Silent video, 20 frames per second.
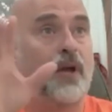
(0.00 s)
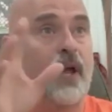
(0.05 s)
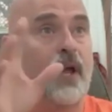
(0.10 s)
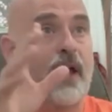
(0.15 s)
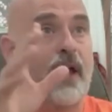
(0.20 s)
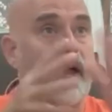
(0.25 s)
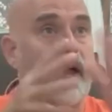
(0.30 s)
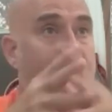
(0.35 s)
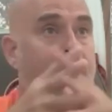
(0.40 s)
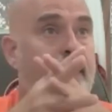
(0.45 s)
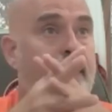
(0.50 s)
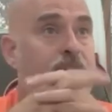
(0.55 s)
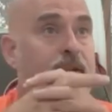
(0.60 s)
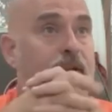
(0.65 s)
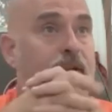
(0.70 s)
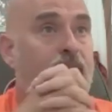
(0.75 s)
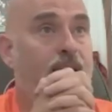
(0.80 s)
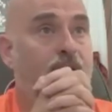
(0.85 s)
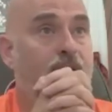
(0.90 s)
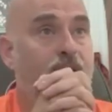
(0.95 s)
and
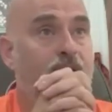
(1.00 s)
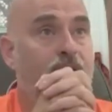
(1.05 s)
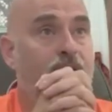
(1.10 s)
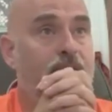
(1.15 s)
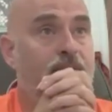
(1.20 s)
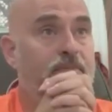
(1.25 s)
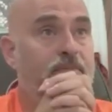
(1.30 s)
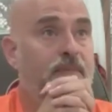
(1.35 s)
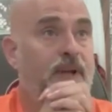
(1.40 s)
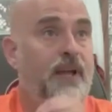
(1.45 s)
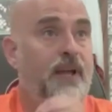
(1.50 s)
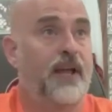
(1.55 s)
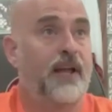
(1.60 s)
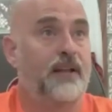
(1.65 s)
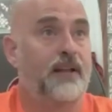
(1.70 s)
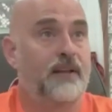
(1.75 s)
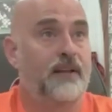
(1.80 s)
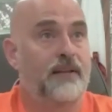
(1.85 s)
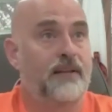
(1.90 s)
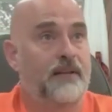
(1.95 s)

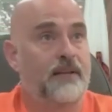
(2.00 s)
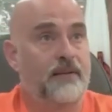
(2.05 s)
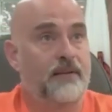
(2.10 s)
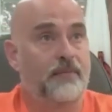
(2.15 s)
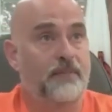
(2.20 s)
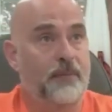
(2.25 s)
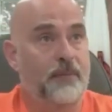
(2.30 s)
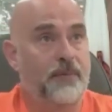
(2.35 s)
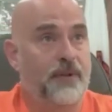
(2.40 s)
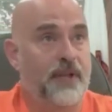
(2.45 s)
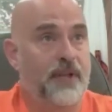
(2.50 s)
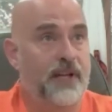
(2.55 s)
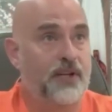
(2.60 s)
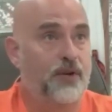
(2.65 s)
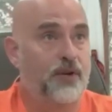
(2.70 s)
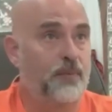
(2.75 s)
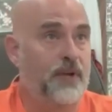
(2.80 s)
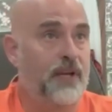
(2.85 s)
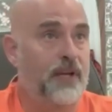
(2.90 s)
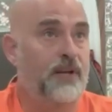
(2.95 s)
the people that
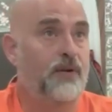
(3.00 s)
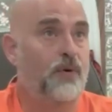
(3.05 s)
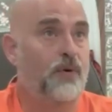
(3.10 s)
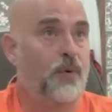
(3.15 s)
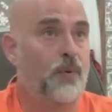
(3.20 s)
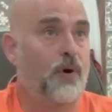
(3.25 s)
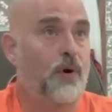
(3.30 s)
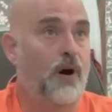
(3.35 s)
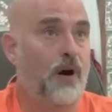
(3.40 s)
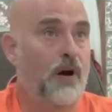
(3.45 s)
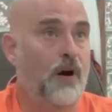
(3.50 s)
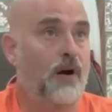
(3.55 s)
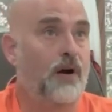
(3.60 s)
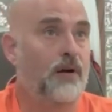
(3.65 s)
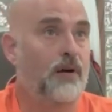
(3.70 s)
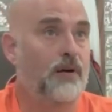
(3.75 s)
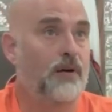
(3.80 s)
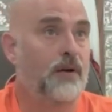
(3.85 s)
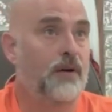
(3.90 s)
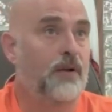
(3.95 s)
you meet who
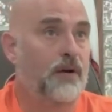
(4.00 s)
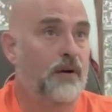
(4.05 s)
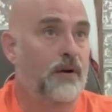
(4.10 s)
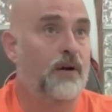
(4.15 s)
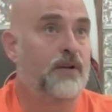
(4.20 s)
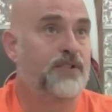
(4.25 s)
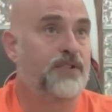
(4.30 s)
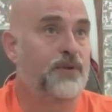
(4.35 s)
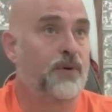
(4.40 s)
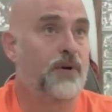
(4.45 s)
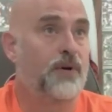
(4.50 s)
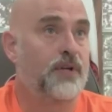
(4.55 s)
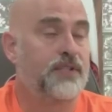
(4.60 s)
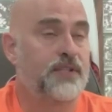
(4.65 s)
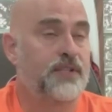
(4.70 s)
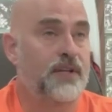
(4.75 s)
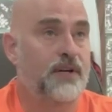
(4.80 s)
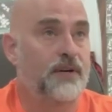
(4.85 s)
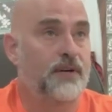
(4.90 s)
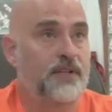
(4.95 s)
are also
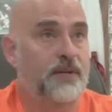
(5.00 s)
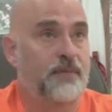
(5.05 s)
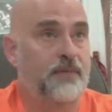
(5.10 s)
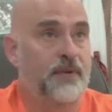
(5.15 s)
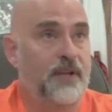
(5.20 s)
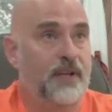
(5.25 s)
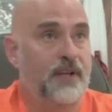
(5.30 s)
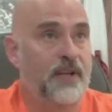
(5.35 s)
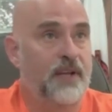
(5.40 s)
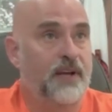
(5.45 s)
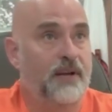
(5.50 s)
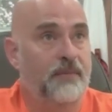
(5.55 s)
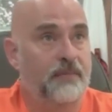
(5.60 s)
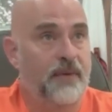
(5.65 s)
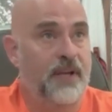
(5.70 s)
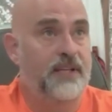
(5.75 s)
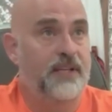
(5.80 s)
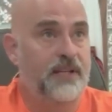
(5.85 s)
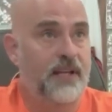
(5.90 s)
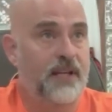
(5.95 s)
considered to be
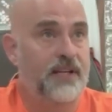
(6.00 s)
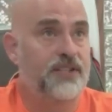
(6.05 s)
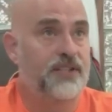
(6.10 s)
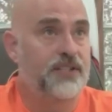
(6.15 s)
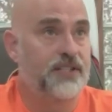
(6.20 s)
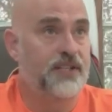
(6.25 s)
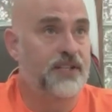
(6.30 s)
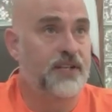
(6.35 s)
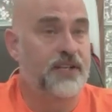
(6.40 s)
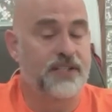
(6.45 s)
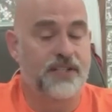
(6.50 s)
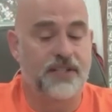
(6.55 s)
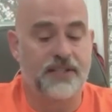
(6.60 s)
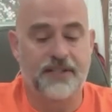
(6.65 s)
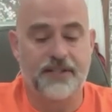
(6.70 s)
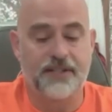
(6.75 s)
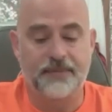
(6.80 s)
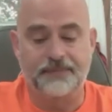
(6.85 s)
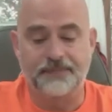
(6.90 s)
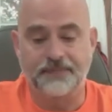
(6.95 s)
Métis Nation
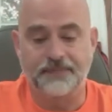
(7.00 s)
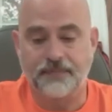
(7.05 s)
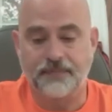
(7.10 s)
citizens.